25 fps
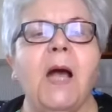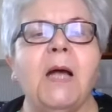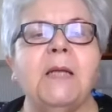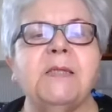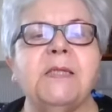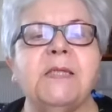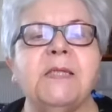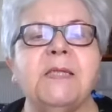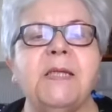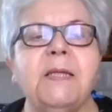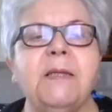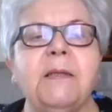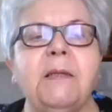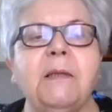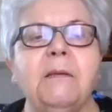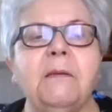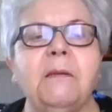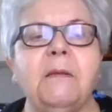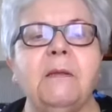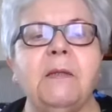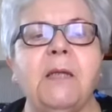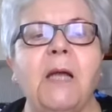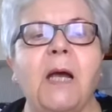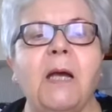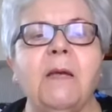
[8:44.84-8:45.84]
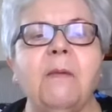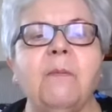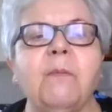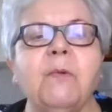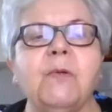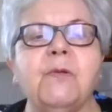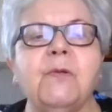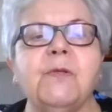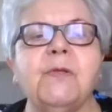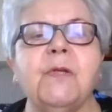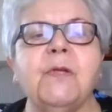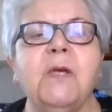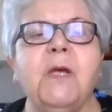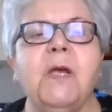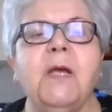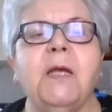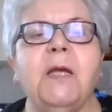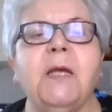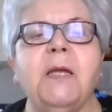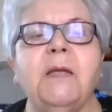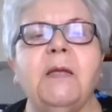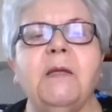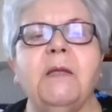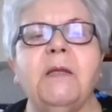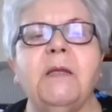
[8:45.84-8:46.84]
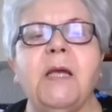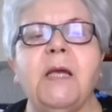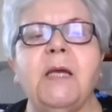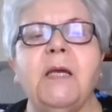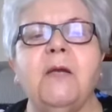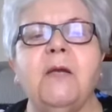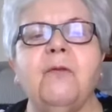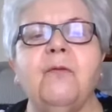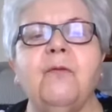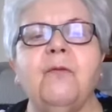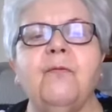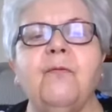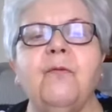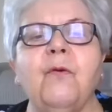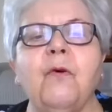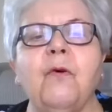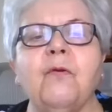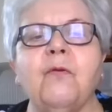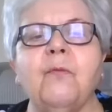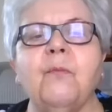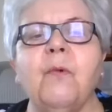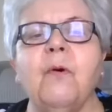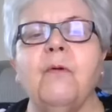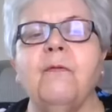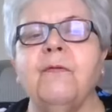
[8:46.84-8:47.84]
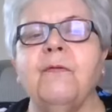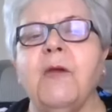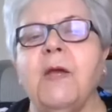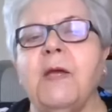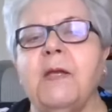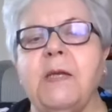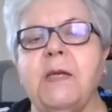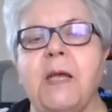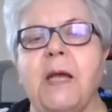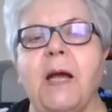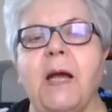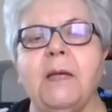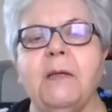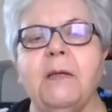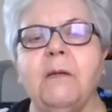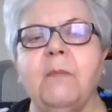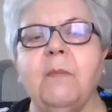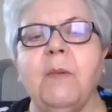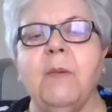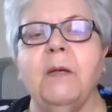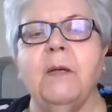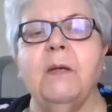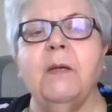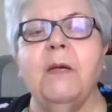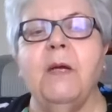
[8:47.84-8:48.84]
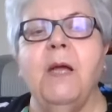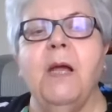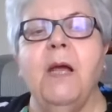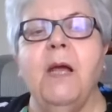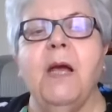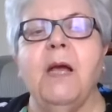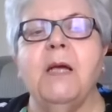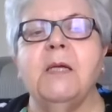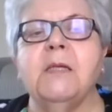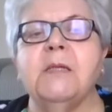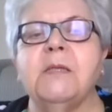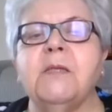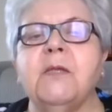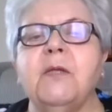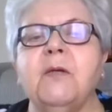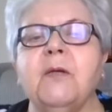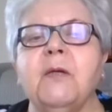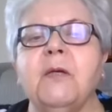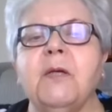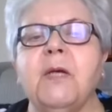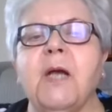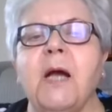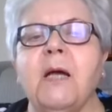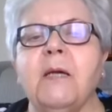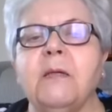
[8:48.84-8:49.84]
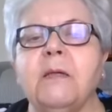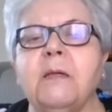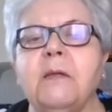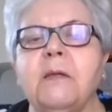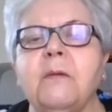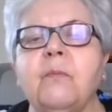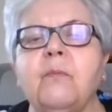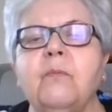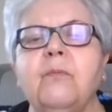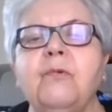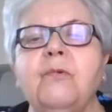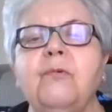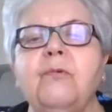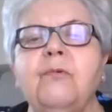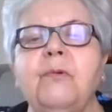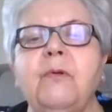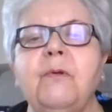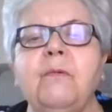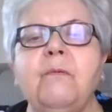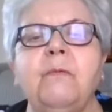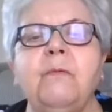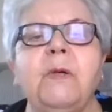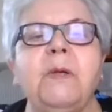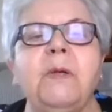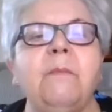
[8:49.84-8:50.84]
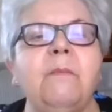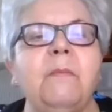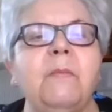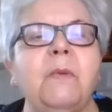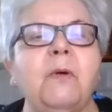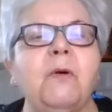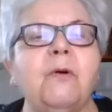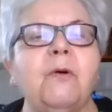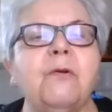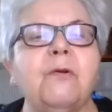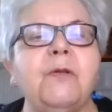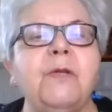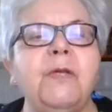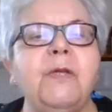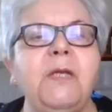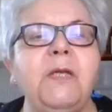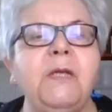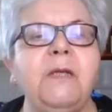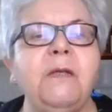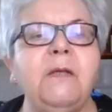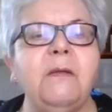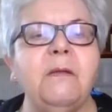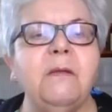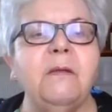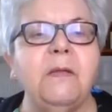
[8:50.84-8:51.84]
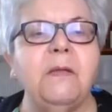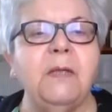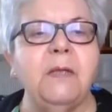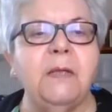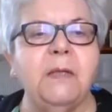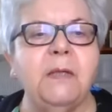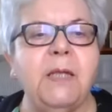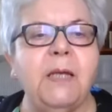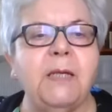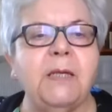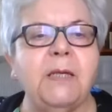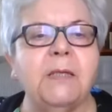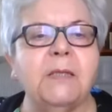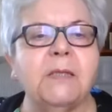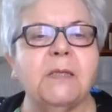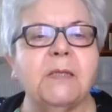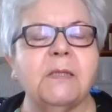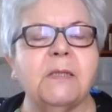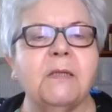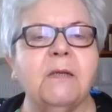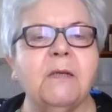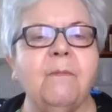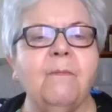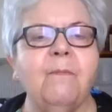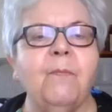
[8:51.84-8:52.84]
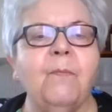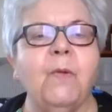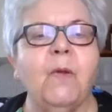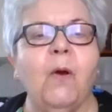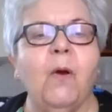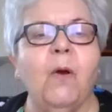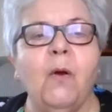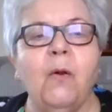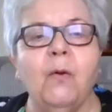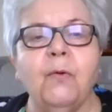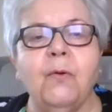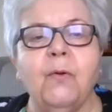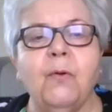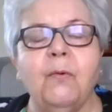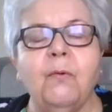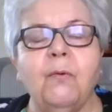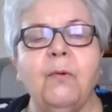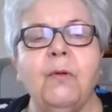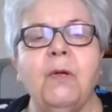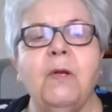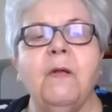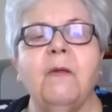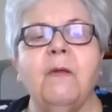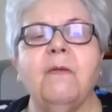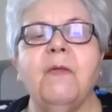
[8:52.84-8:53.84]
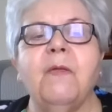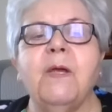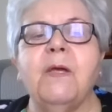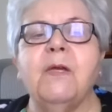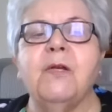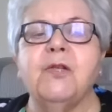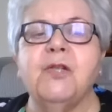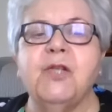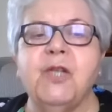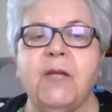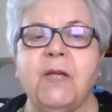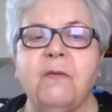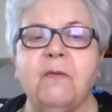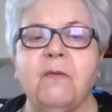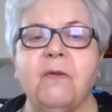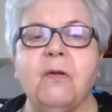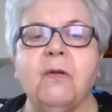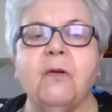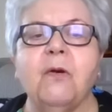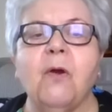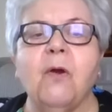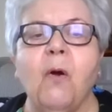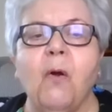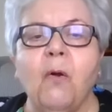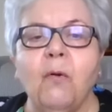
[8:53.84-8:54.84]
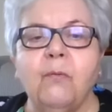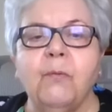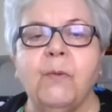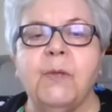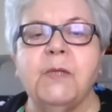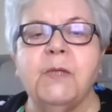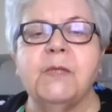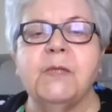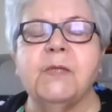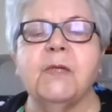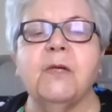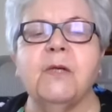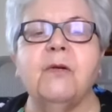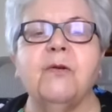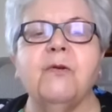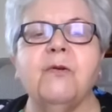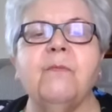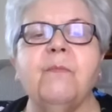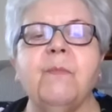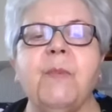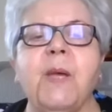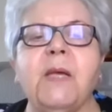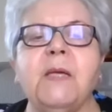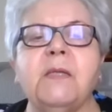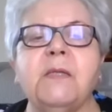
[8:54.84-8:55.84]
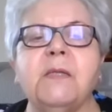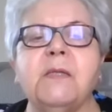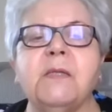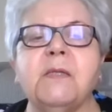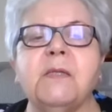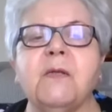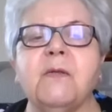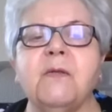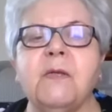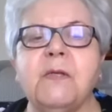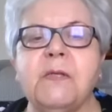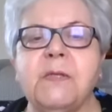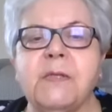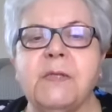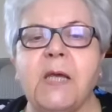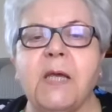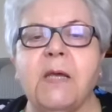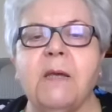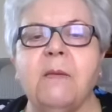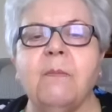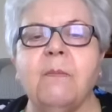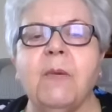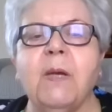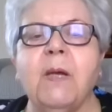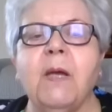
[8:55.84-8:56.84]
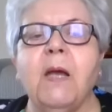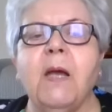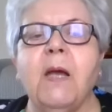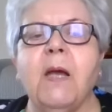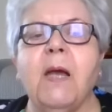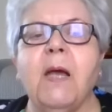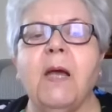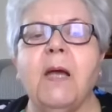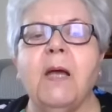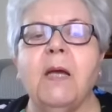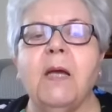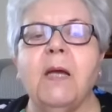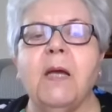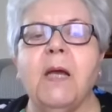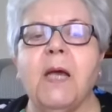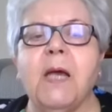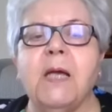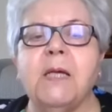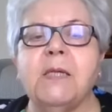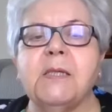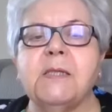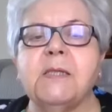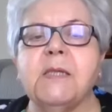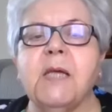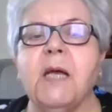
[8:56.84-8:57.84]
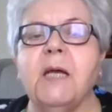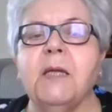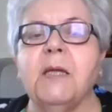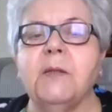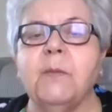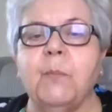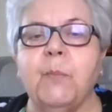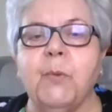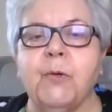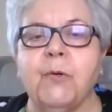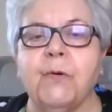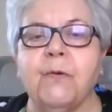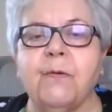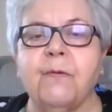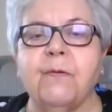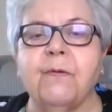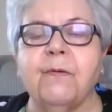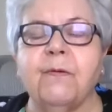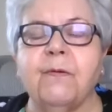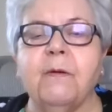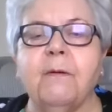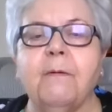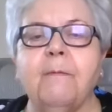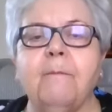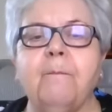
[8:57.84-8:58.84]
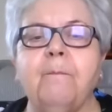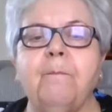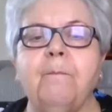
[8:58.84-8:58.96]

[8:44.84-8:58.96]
Unsettled daemons can take the form of any animal, as the current mood, whim, or need dictates, although their gender always remains the same as at birth.